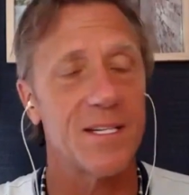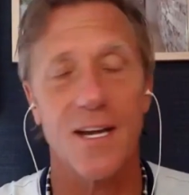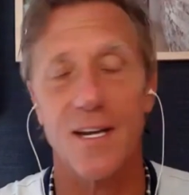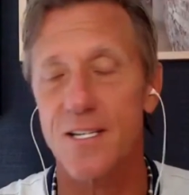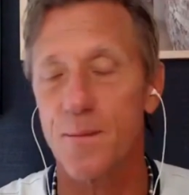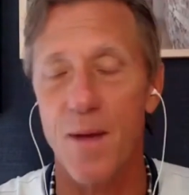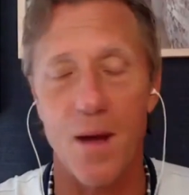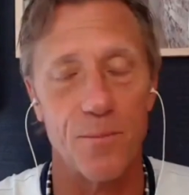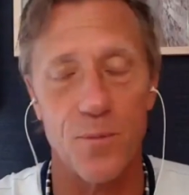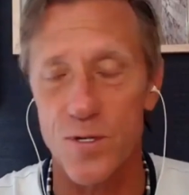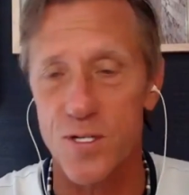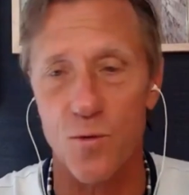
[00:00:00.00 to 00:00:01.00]
it's X
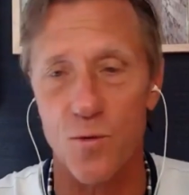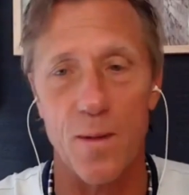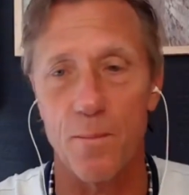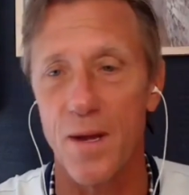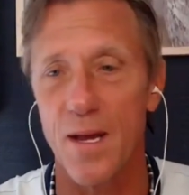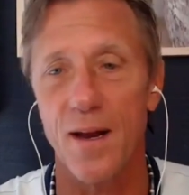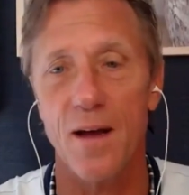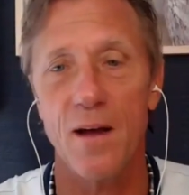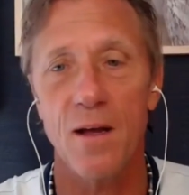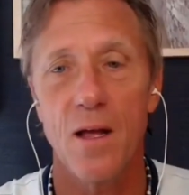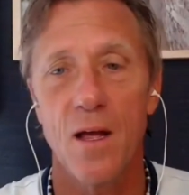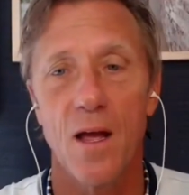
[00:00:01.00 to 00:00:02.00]
amount per square
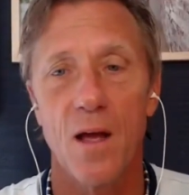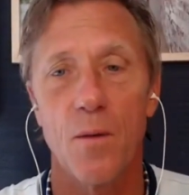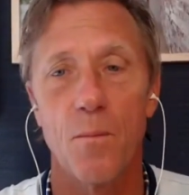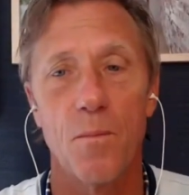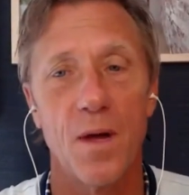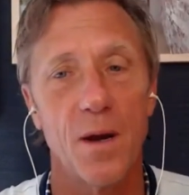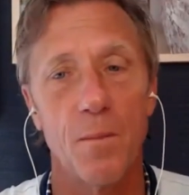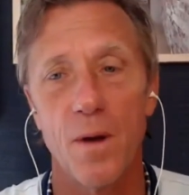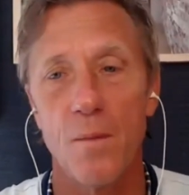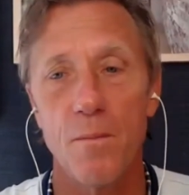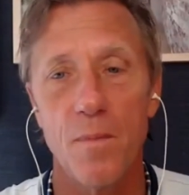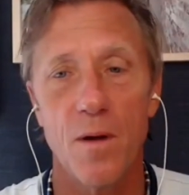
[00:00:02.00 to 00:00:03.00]
meter
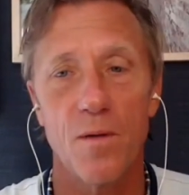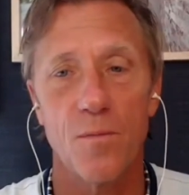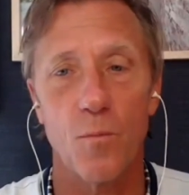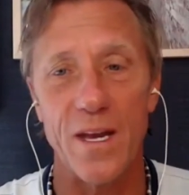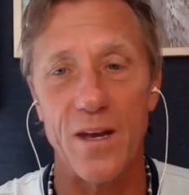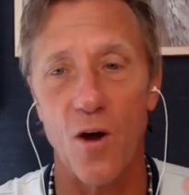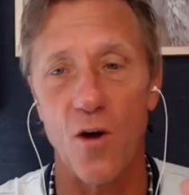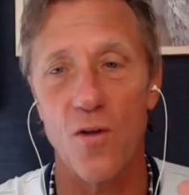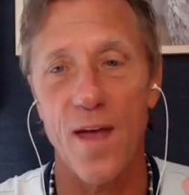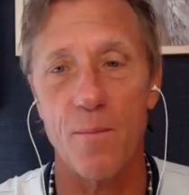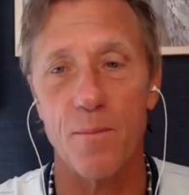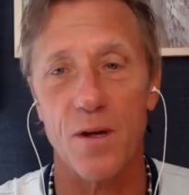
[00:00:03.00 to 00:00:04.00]
minimum. We know
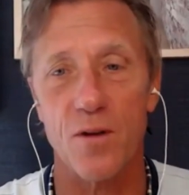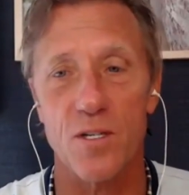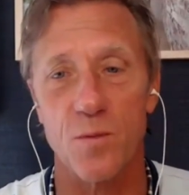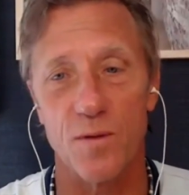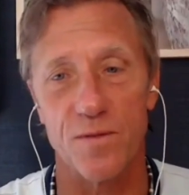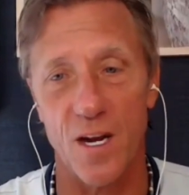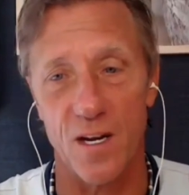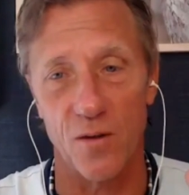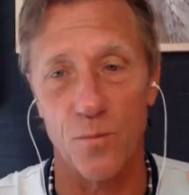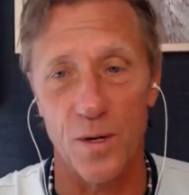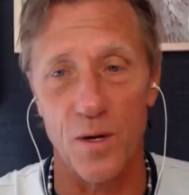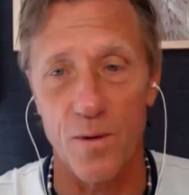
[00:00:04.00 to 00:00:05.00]
that because we've done a
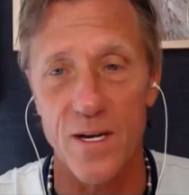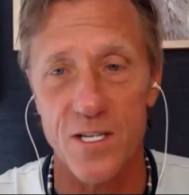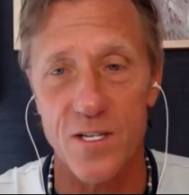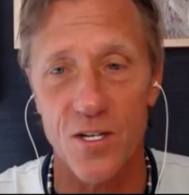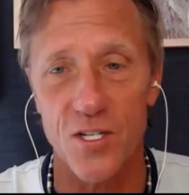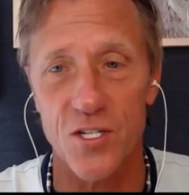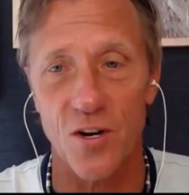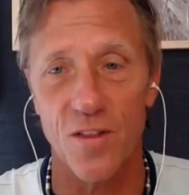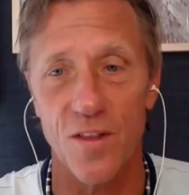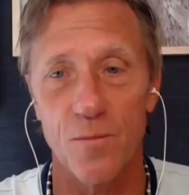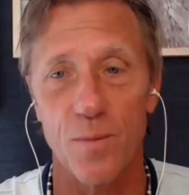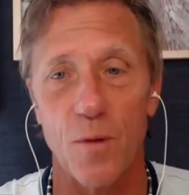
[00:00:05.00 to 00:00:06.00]
little bit of research
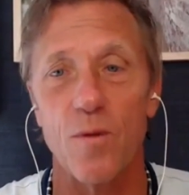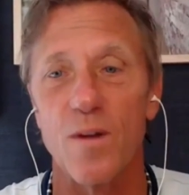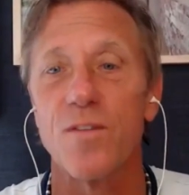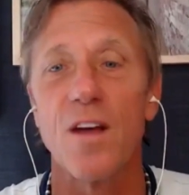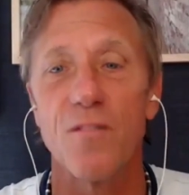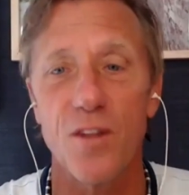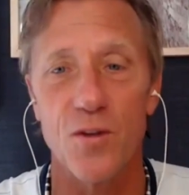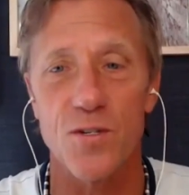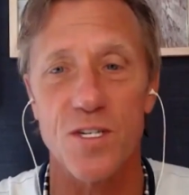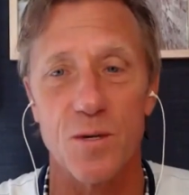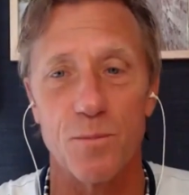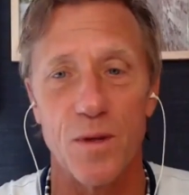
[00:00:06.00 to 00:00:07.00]
on it, but we've never
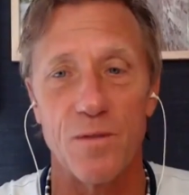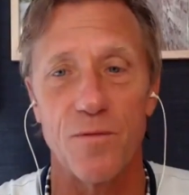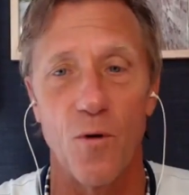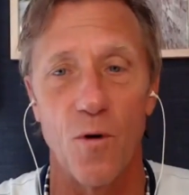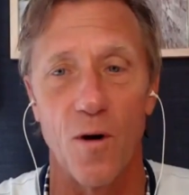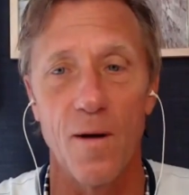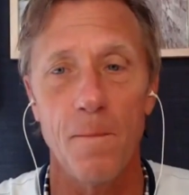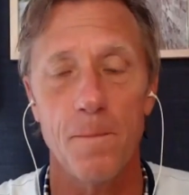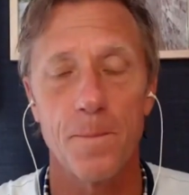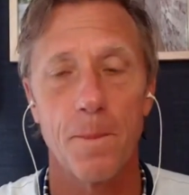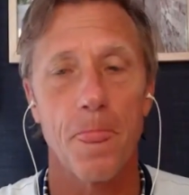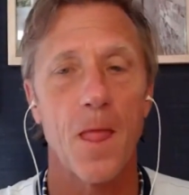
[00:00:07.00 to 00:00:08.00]
used it before.
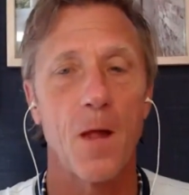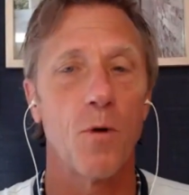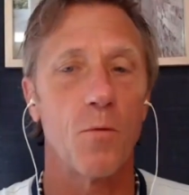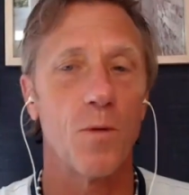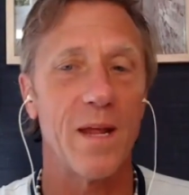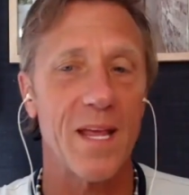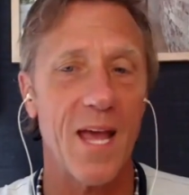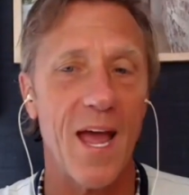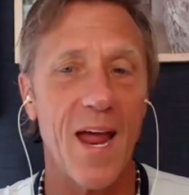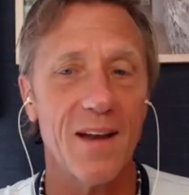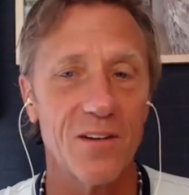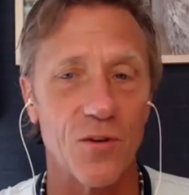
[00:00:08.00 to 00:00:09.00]
What we
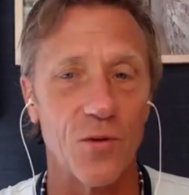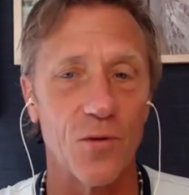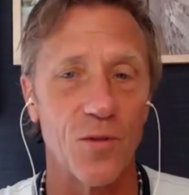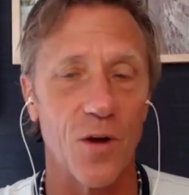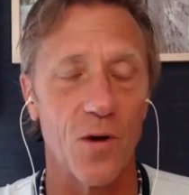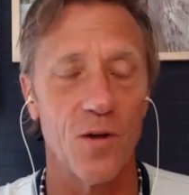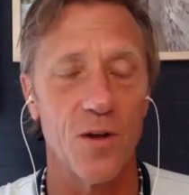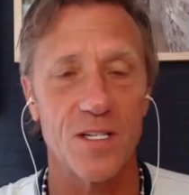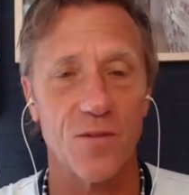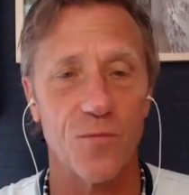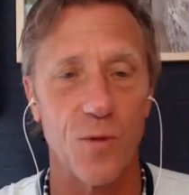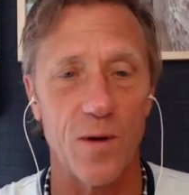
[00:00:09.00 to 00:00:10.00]
can do though is
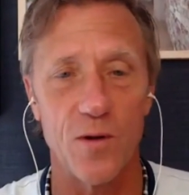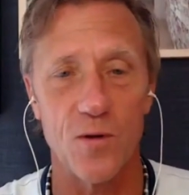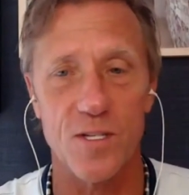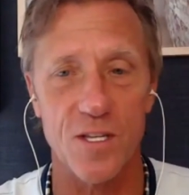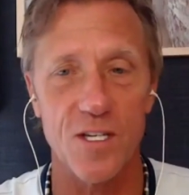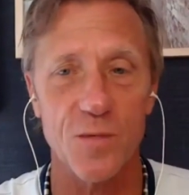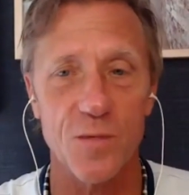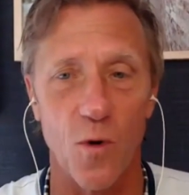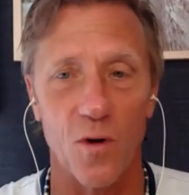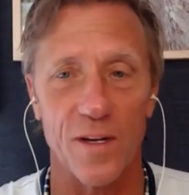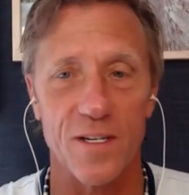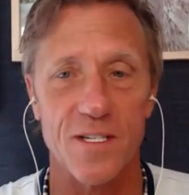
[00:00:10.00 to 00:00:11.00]
if we use this
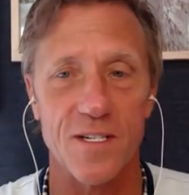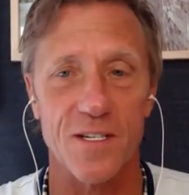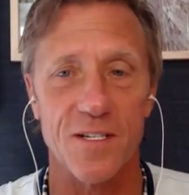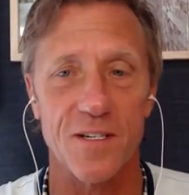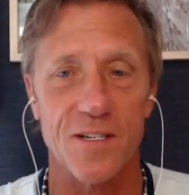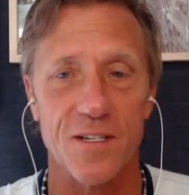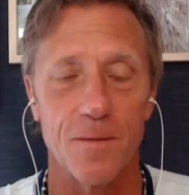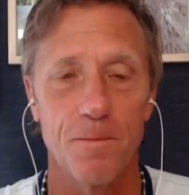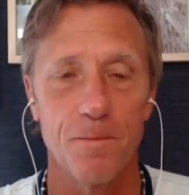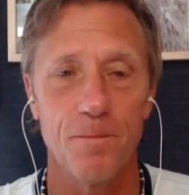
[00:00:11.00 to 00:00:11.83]
walling system,